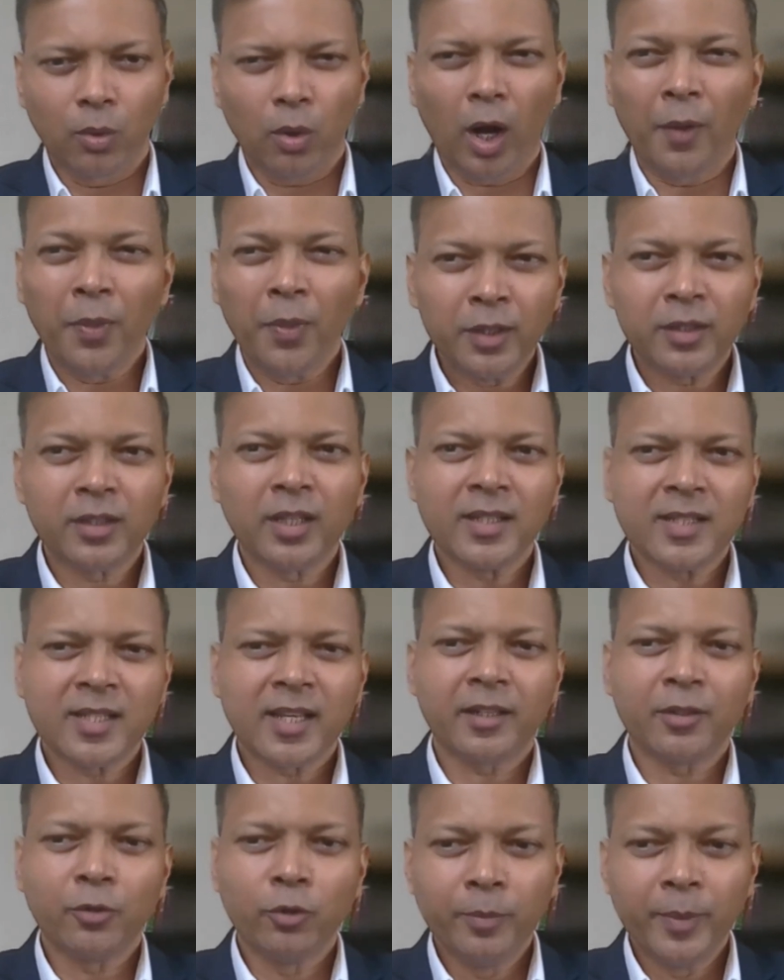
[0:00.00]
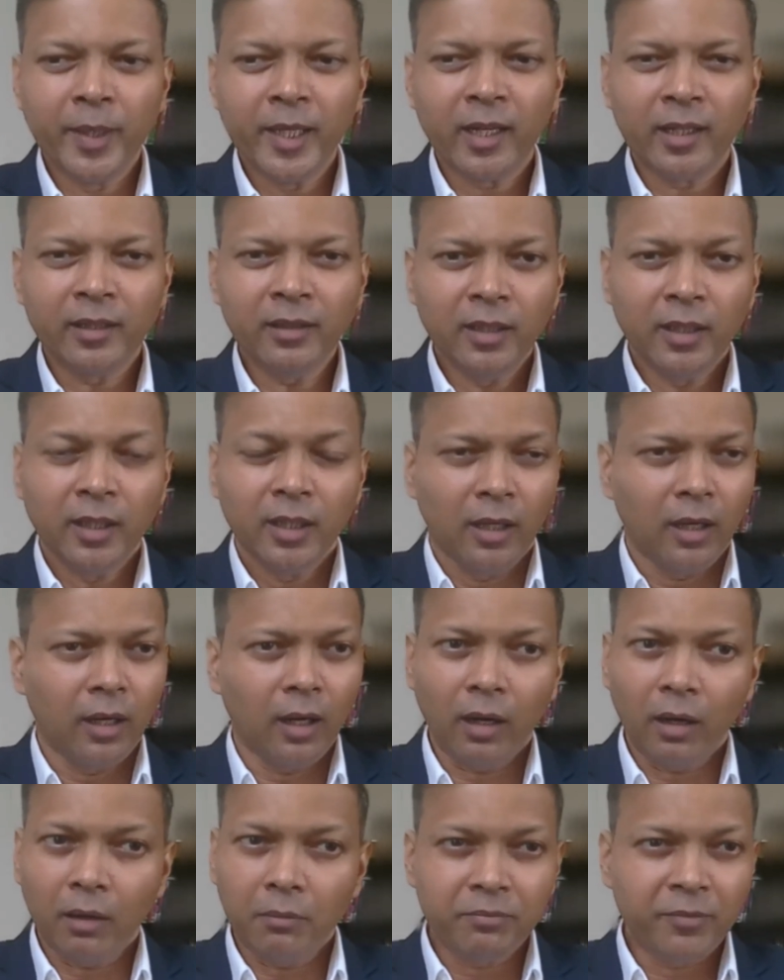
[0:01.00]
other things that could be done,
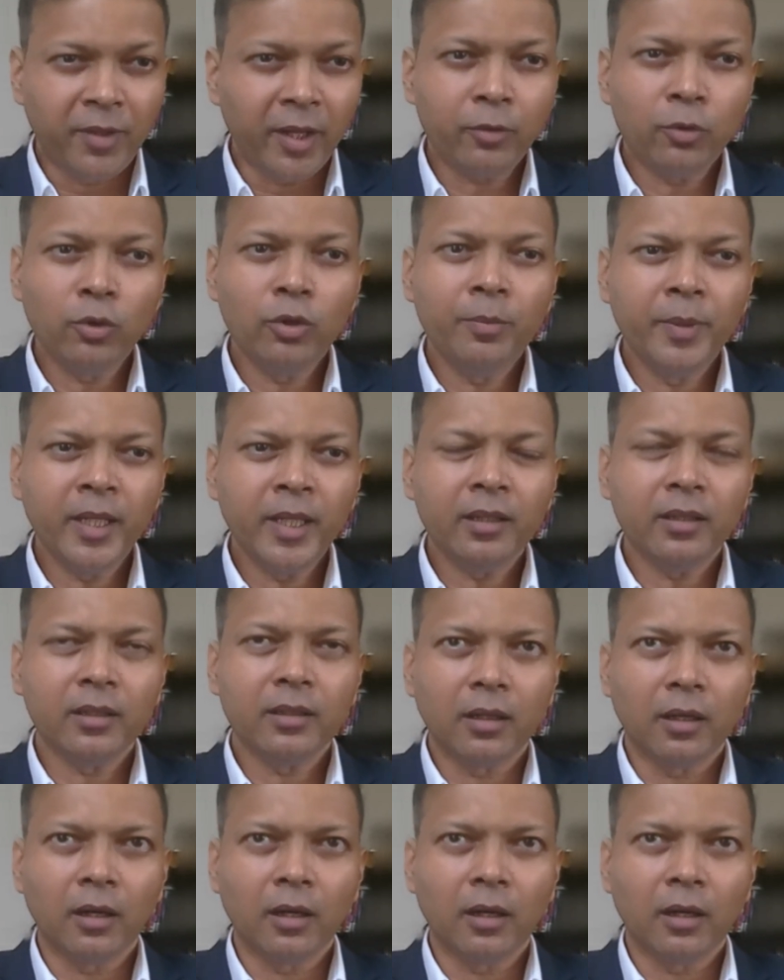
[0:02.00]
there could be